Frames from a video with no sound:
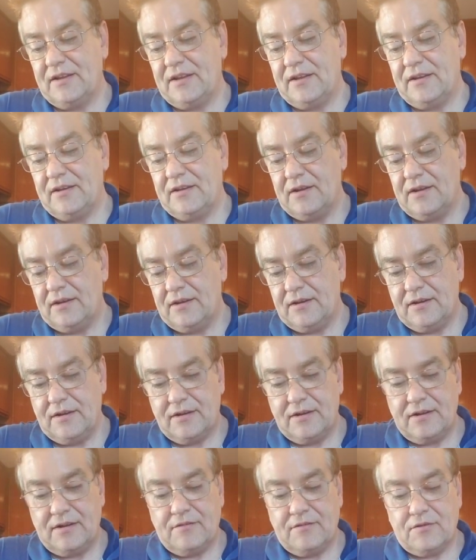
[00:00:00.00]
8, 9, 10,
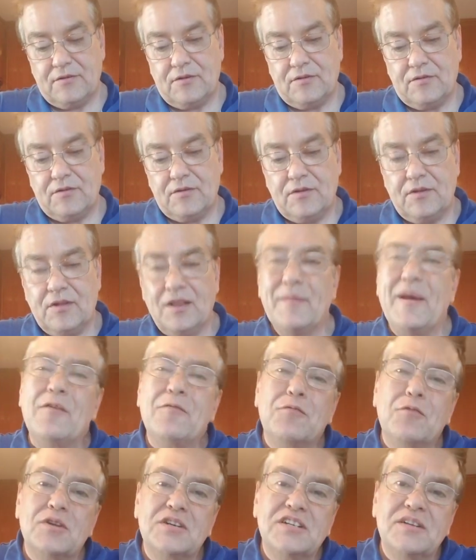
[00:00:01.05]

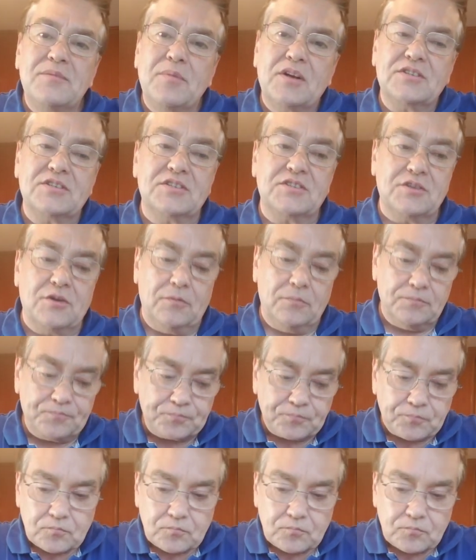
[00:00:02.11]
about 14 bars of soap.